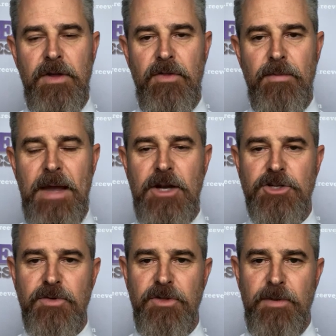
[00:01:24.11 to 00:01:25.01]
the other
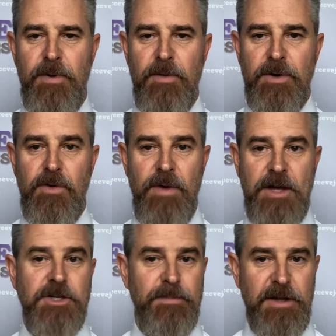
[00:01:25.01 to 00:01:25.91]
manager in the department who we
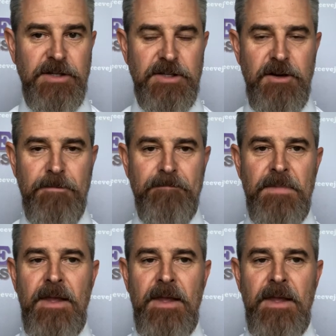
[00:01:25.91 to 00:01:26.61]
actually place there.